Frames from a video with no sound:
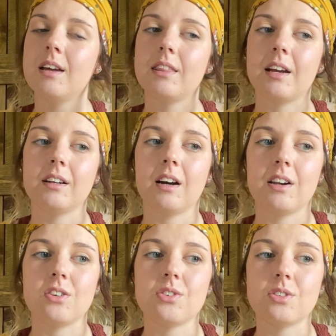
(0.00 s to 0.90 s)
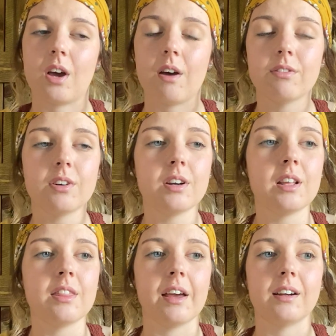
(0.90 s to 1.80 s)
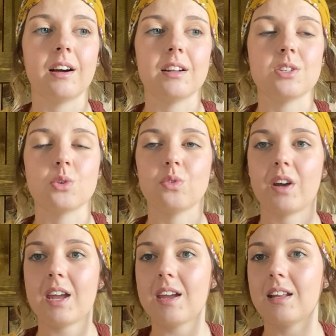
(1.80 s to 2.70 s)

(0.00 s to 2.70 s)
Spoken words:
that God is sovereign, that God is great,